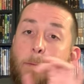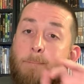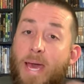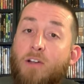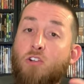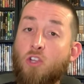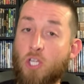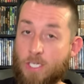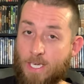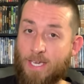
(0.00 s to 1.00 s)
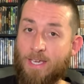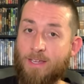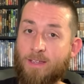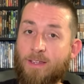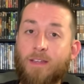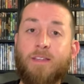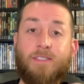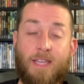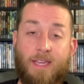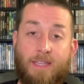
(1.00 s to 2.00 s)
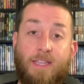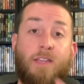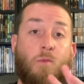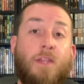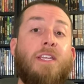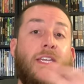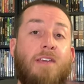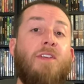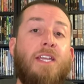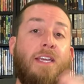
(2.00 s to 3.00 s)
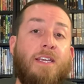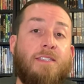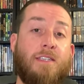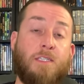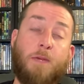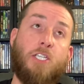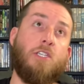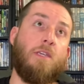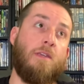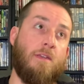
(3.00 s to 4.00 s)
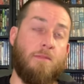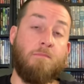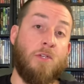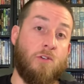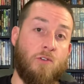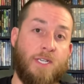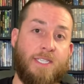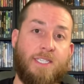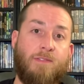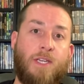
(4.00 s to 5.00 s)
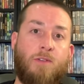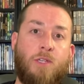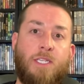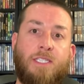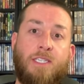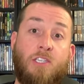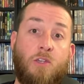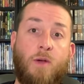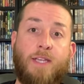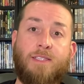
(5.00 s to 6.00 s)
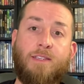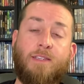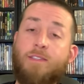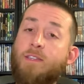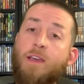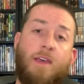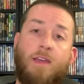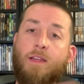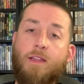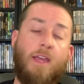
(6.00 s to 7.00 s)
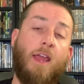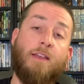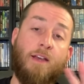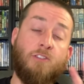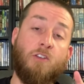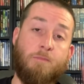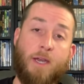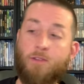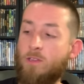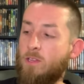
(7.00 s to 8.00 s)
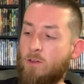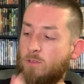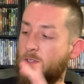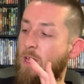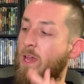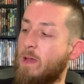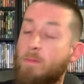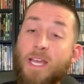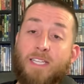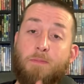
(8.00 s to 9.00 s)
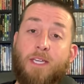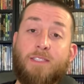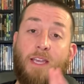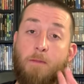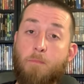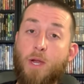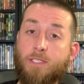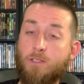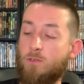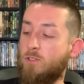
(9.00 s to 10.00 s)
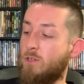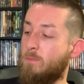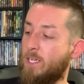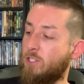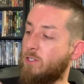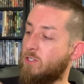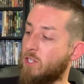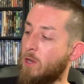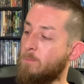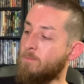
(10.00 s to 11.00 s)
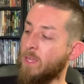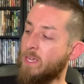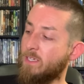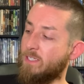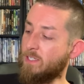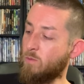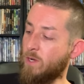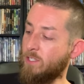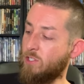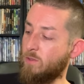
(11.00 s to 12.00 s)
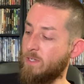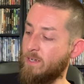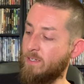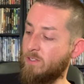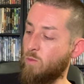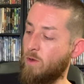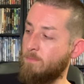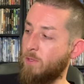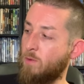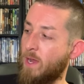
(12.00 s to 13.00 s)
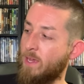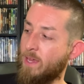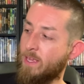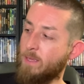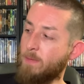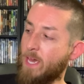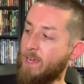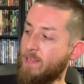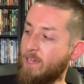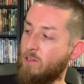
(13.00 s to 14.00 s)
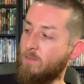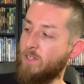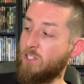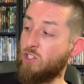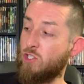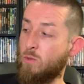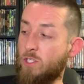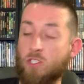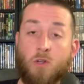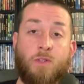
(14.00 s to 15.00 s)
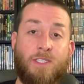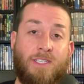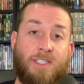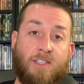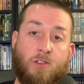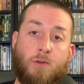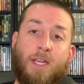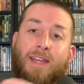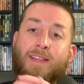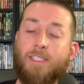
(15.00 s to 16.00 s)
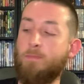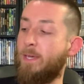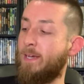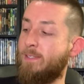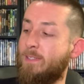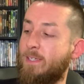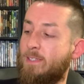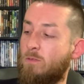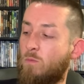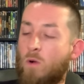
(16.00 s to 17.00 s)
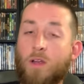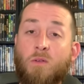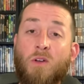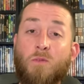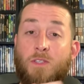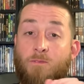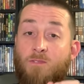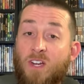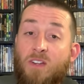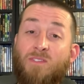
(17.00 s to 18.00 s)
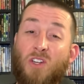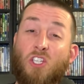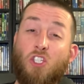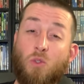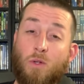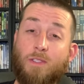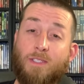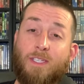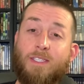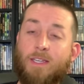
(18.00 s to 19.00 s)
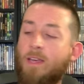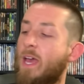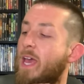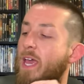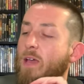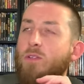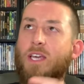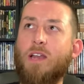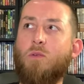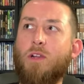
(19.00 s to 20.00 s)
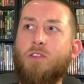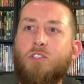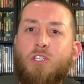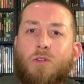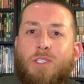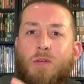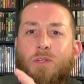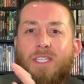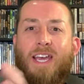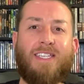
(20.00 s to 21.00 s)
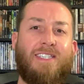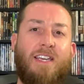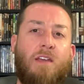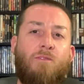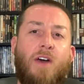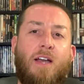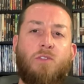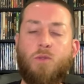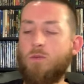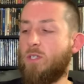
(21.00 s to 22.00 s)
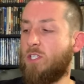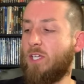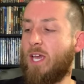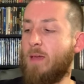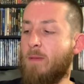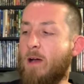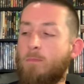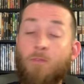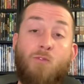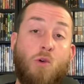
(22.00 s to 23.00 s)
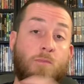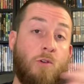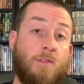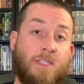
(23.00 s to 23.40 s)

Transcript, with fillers: better looking slightly than what the DVDs, especially Mill Creek's DVD release in the US at least, it does look better than those but that's because they compress those so much. So season one and two is on disc one Blu-ray. Then behind that you have disc two, which is only season three, and that's because season one was a very, very short season. It was kind of one of those shows they were testing on Fox when it originally came out before it moved to the